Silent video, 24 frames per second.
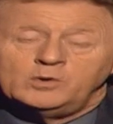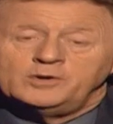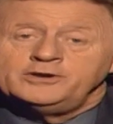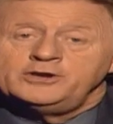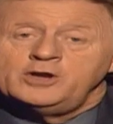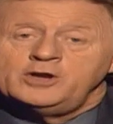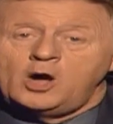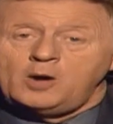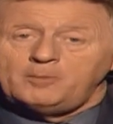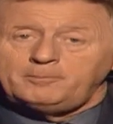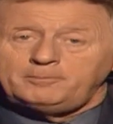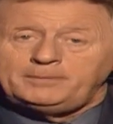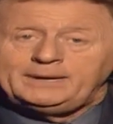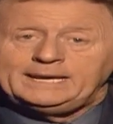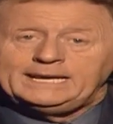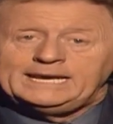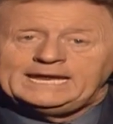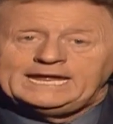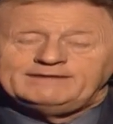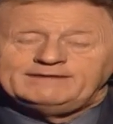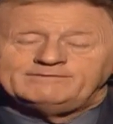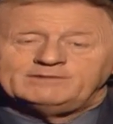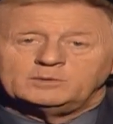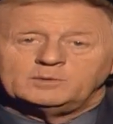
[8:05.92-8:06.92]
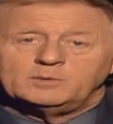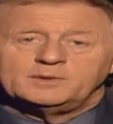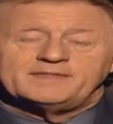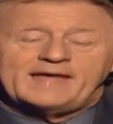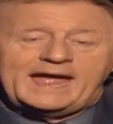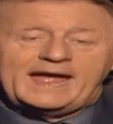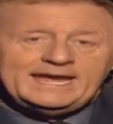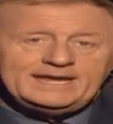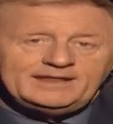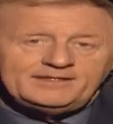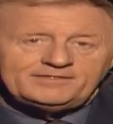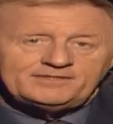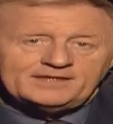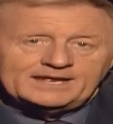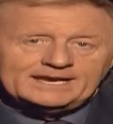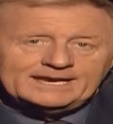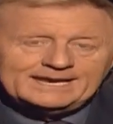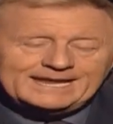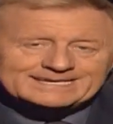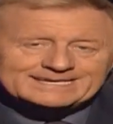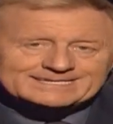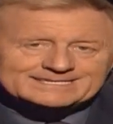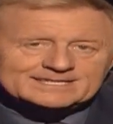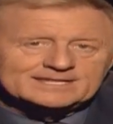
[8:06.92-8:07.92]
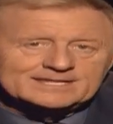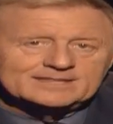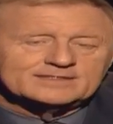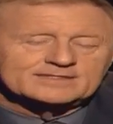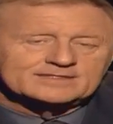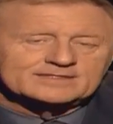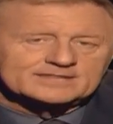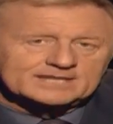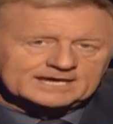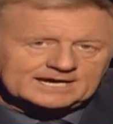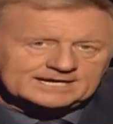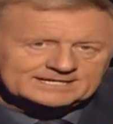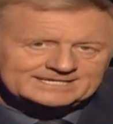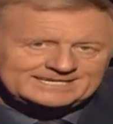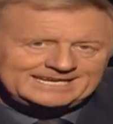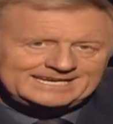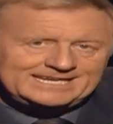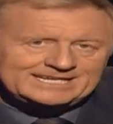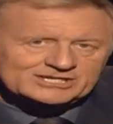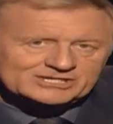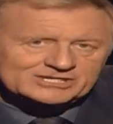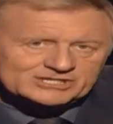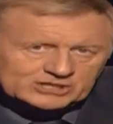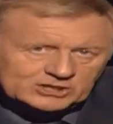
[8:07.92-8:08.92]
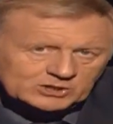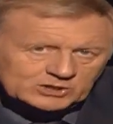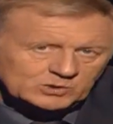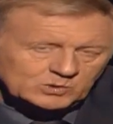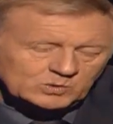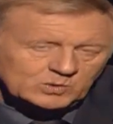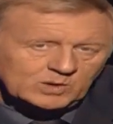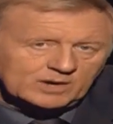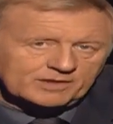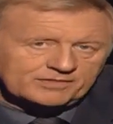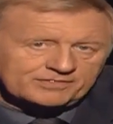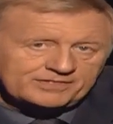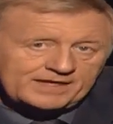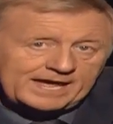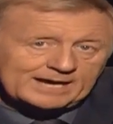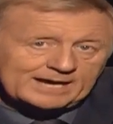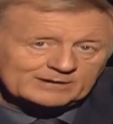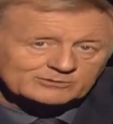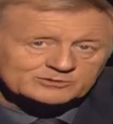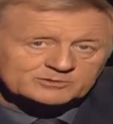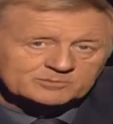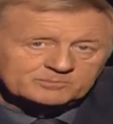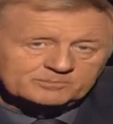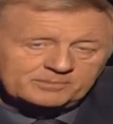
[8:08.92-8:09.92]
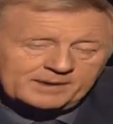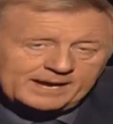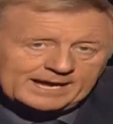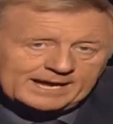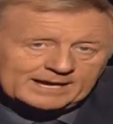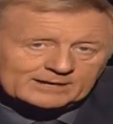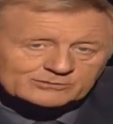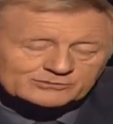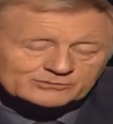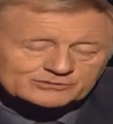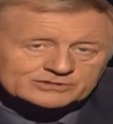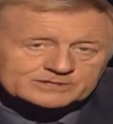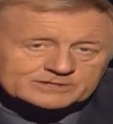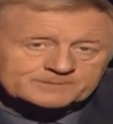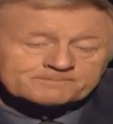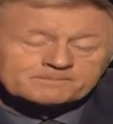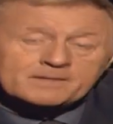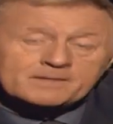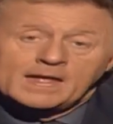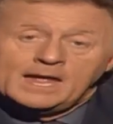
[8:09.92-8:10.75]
will not be leaving with anything less than £32,000.